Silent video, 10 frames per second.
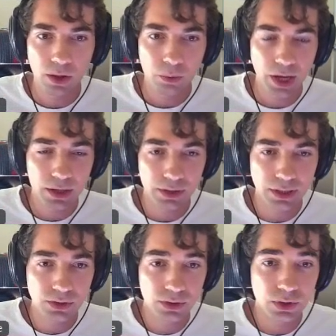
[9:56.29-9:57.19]
we had only
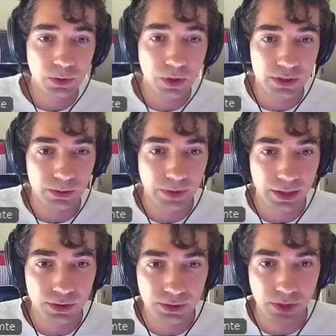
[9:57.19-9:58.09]
2 to the q possible
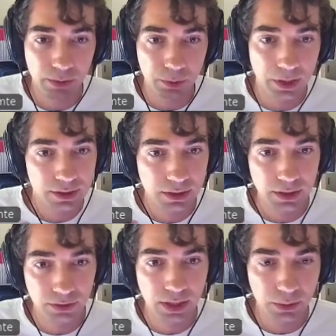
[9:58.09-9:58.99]
values of the Hamming weight
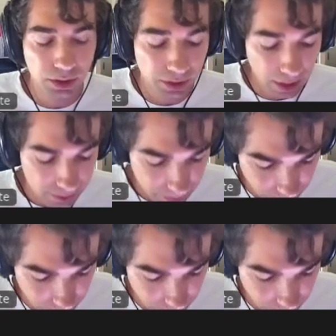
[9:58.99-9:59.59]
given that we were in x.